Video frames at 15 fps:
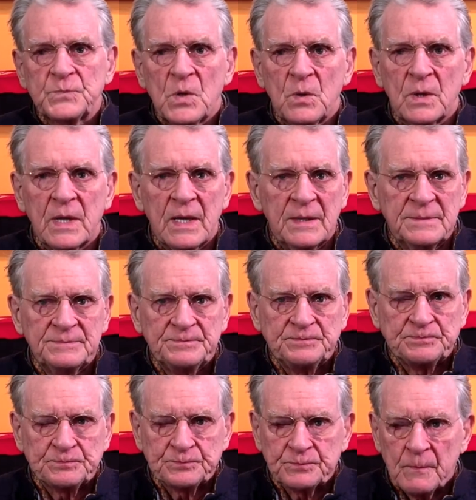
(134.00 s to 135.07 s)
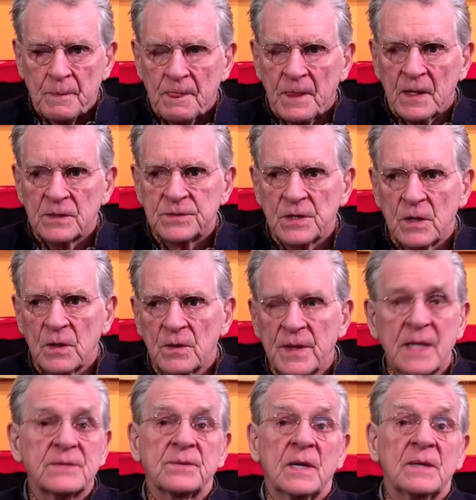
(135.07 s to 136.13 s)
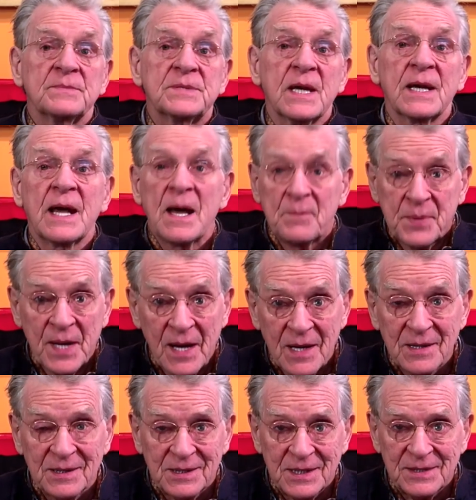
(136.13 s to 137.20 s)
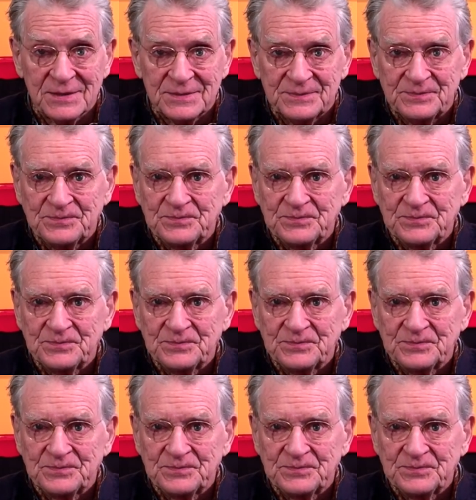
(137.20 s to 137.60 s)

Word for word: Okay? So that's why I'm saying Happy Holidays.